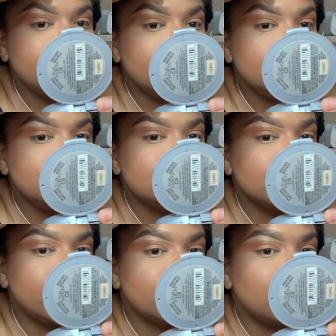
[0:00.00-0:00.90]
and you just
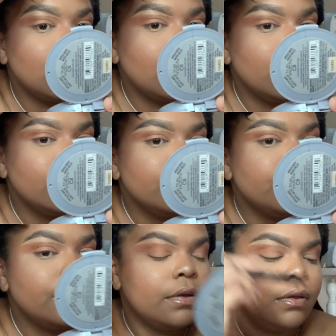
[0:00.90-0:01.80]
kind of carve.
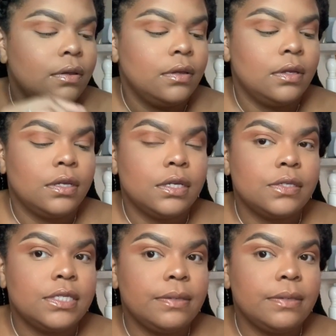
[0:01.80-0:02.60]
You see